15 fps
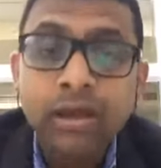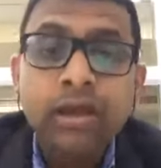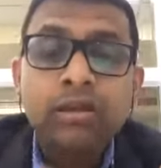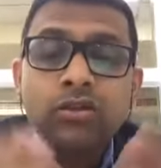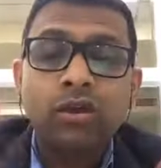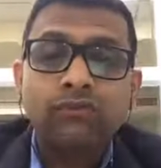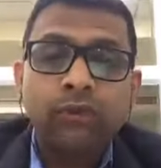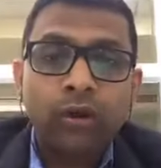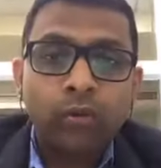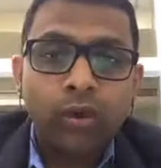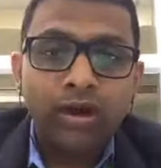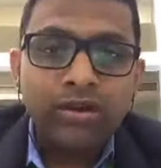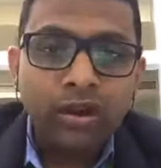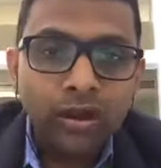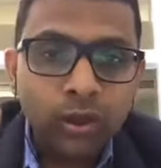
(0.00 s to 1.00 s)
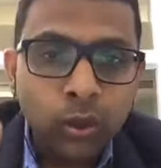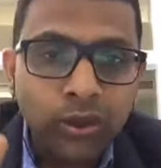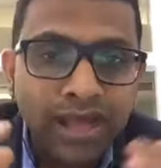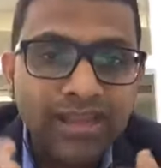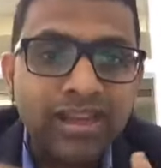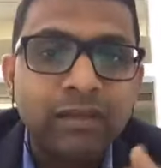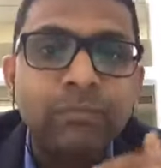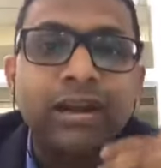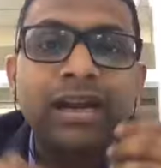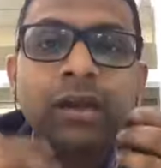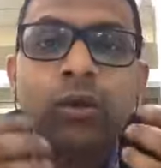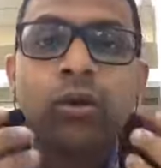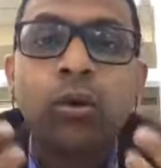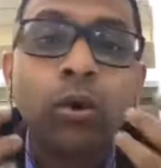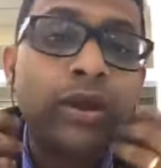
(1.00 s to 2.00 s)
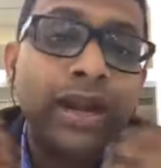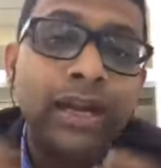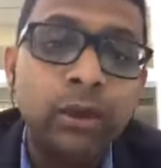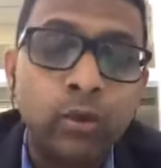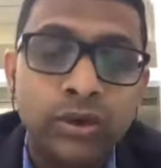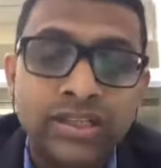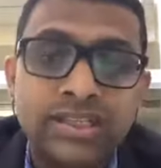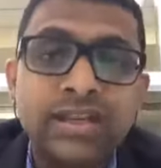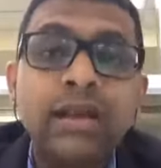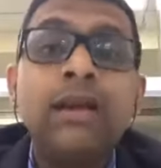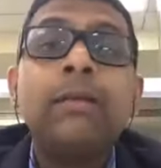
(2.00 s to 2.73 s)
So for 1 or 2 days it might look okay to us,